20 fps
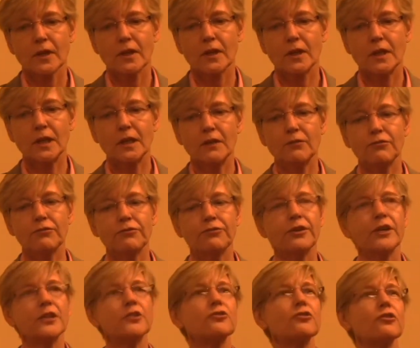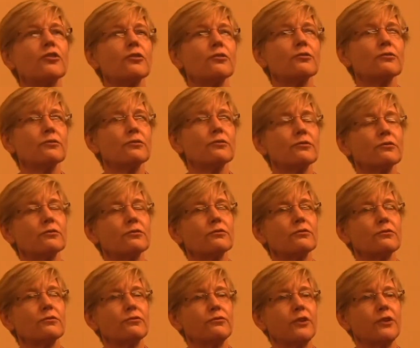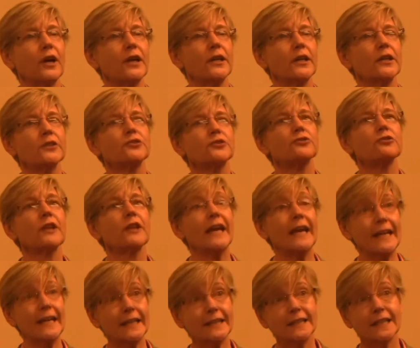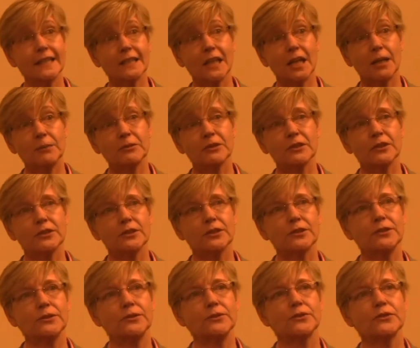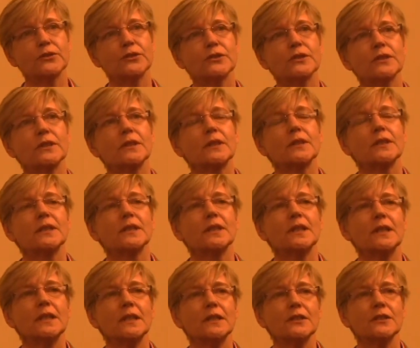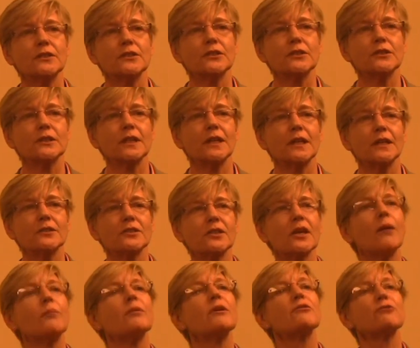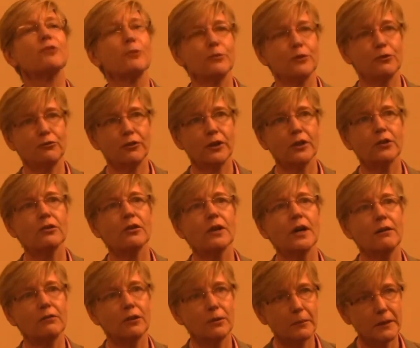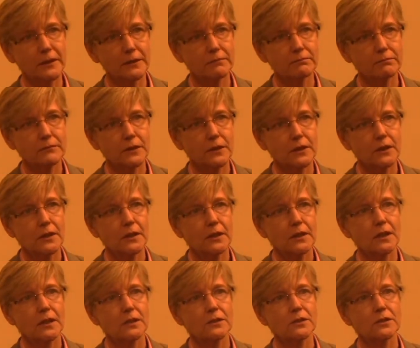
the federal financial aid that comes to students is, is coming from the federal government. And